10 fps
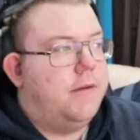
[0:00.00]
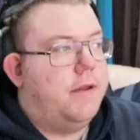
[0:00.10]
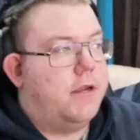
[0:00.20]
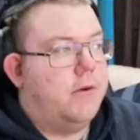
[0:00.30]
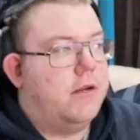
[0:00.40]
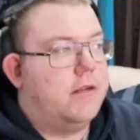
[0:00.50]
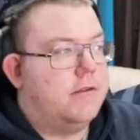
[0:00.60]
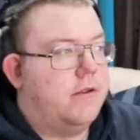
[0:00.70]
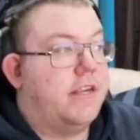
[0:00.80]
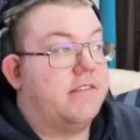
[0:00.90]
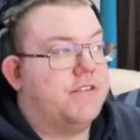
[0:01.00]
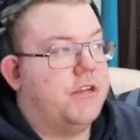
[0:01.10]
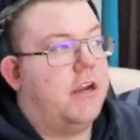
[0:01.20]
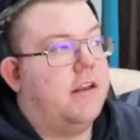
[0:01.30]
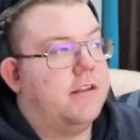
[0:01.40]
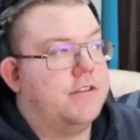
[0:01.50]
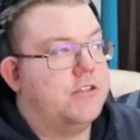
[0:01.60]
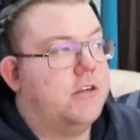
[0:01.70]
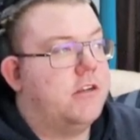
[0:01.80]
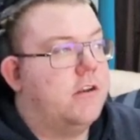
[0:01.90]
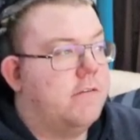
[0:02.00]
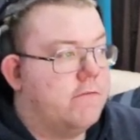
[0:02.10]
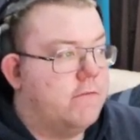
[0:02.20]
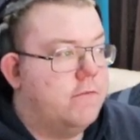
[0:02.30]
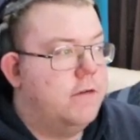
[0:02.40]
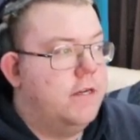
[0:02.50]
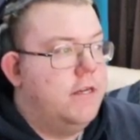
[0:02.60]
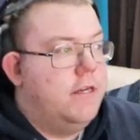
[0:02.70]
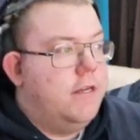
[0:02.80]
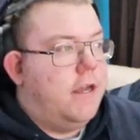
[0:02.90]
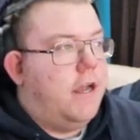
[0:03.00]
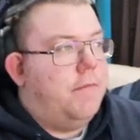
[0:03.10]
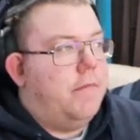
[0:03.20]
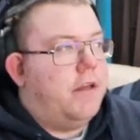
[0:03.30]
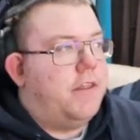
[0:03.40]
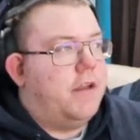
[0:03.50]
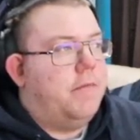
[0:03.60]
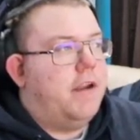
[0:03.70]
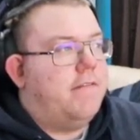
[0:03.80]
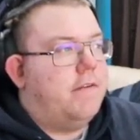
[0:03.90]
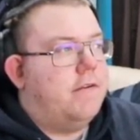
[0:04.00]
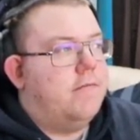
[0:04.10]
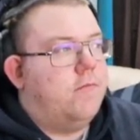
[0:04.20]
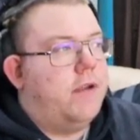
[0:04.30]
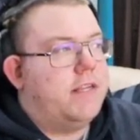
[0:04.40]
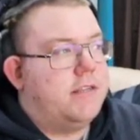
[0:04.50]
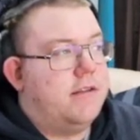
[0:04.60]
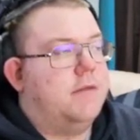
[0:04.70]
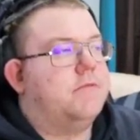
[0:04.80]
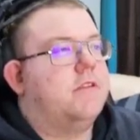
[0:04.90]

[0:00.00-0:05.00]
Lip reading: I like the design overall. I think I might have a wait till it comes on the